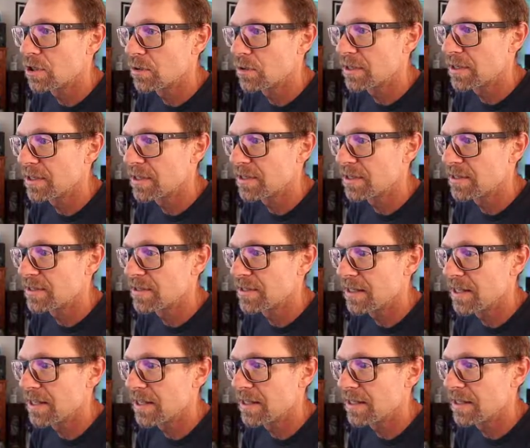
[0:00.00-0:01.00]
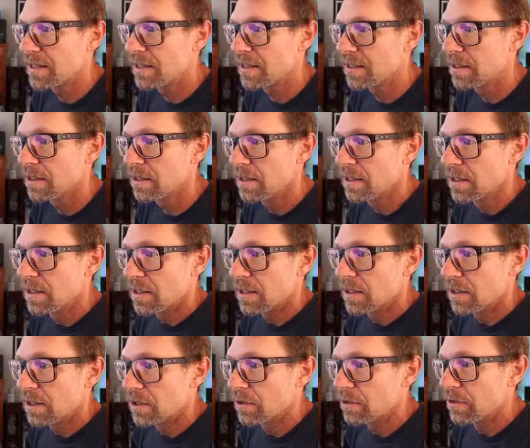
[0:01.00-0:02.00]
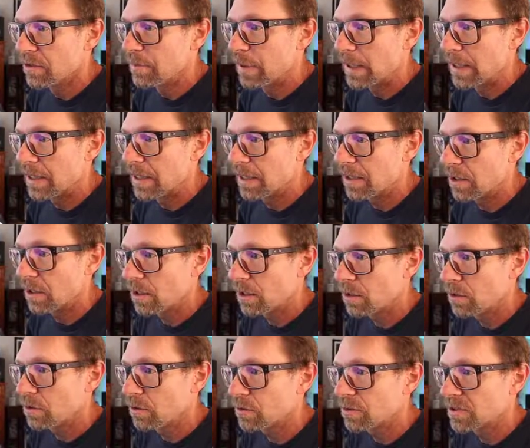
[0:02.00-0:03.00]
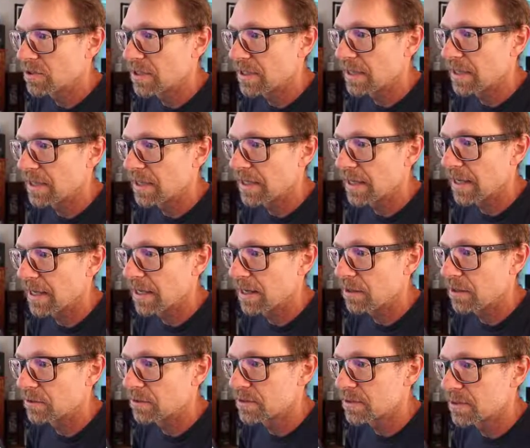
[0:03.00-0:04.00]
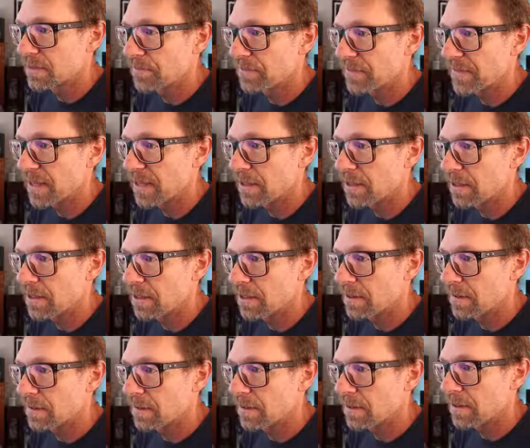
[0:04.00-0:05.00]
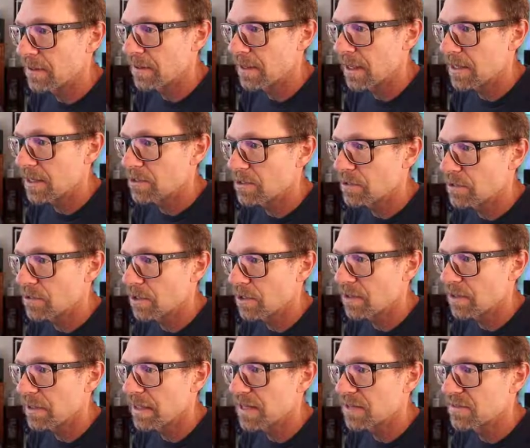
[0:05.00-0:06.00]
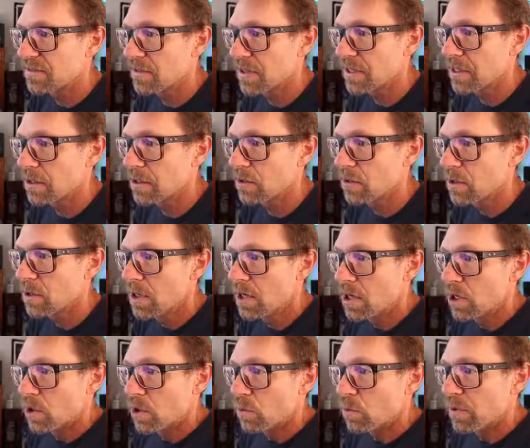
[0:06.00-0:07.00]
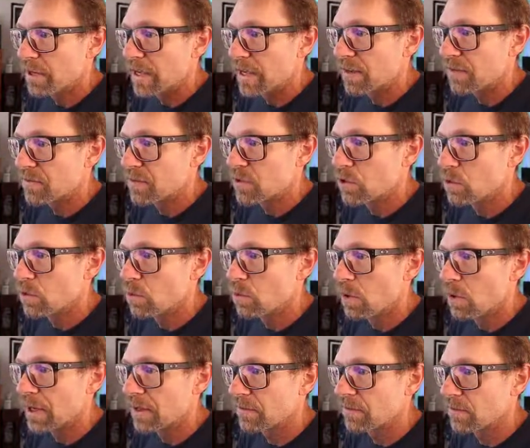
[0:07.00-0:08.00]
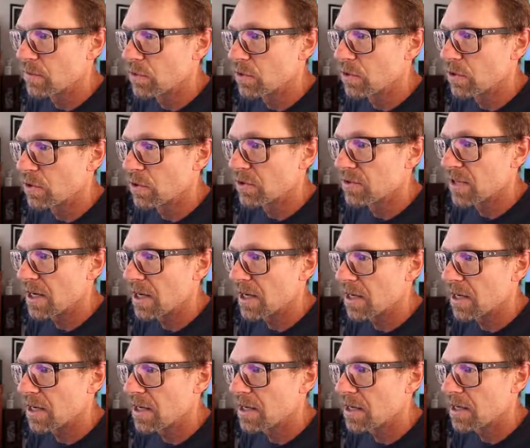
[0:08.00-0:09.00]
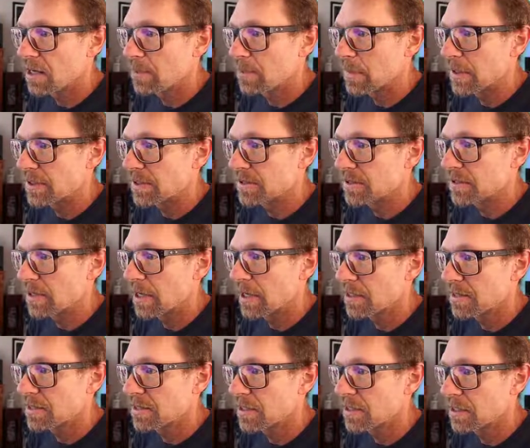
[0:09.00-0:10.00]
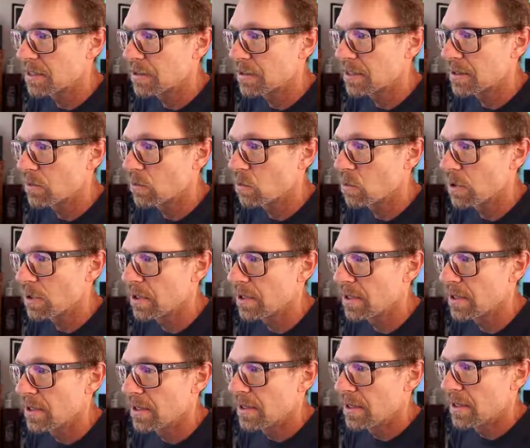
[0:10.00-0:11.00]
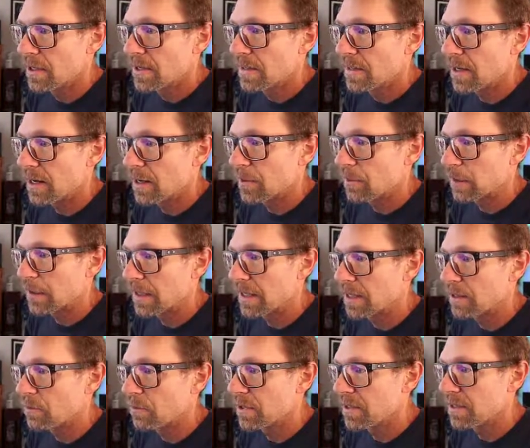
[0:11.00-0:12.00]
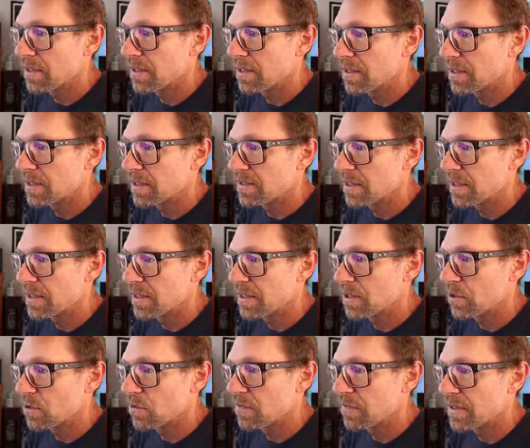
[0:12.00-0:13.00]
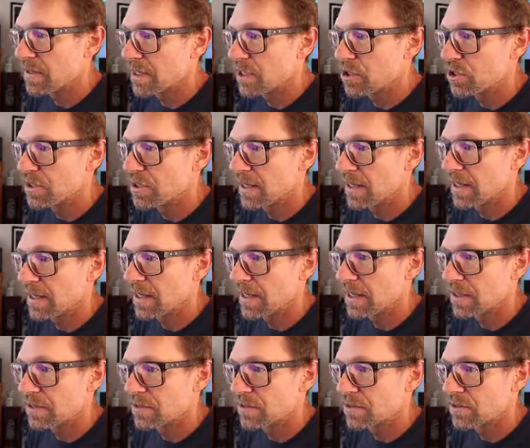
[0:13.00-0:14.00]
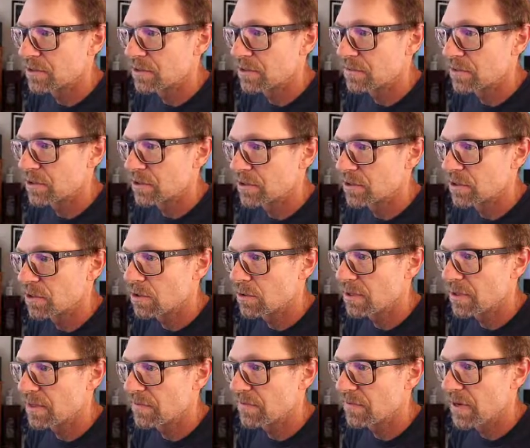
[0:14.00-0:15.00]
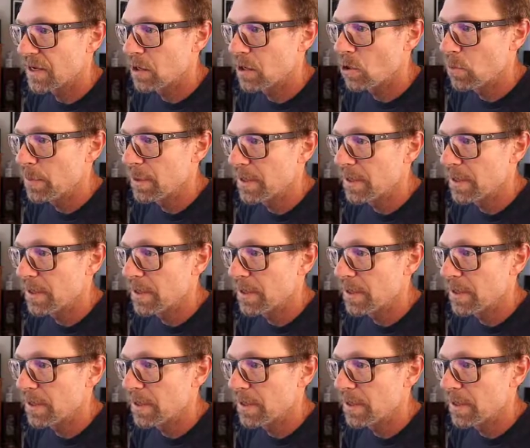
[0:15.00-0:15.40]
is that in the GridPane hosting account, as you saw in the last video, we have two wildfoodgirl.com sites here, and the one that I'm playing with is at the OVH dedicated server. So if I open